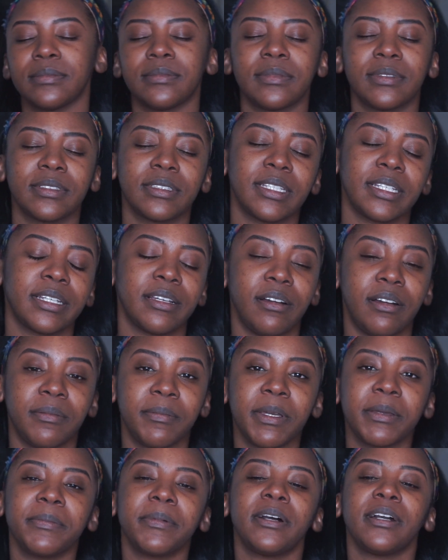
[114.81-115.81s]
like
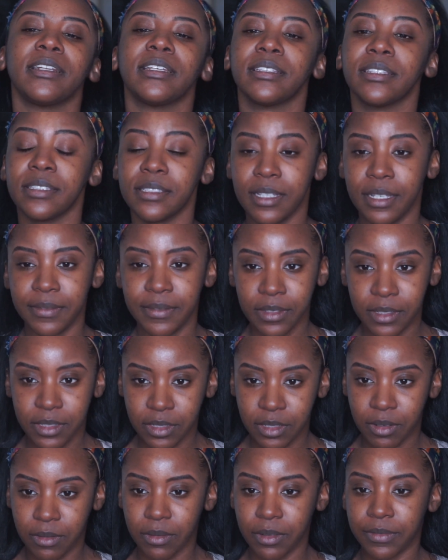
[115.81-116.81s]
on my body. This stuff is
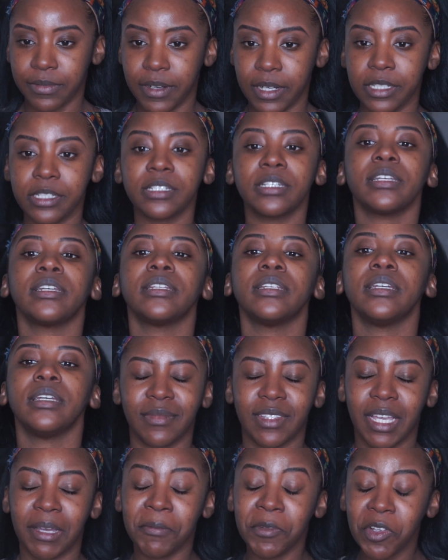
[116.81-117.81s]
so refreshing.
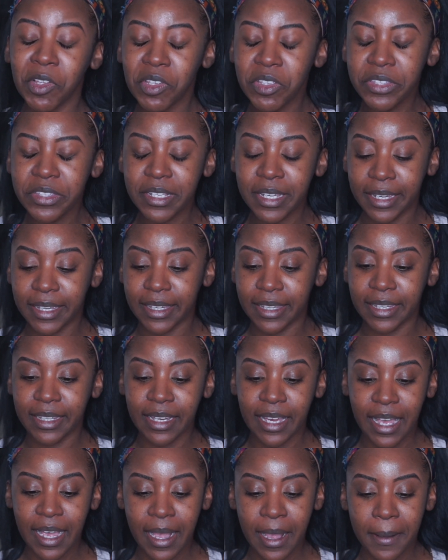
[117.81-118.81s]
I'm a little
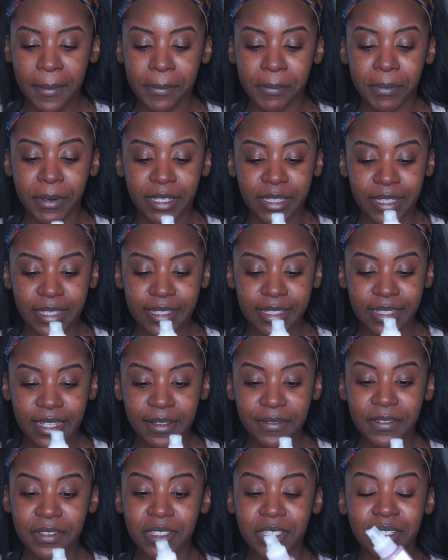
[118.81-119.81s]
sicky, but this
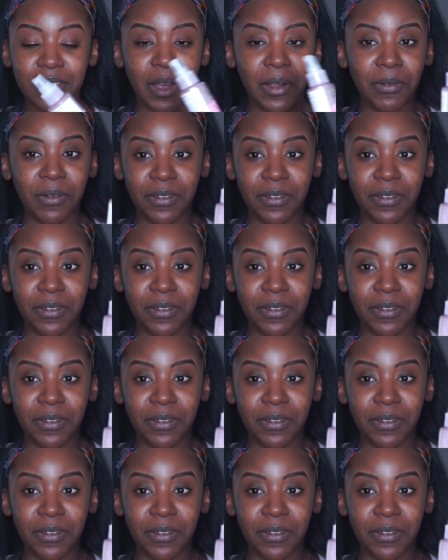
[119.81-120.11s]
stuff is so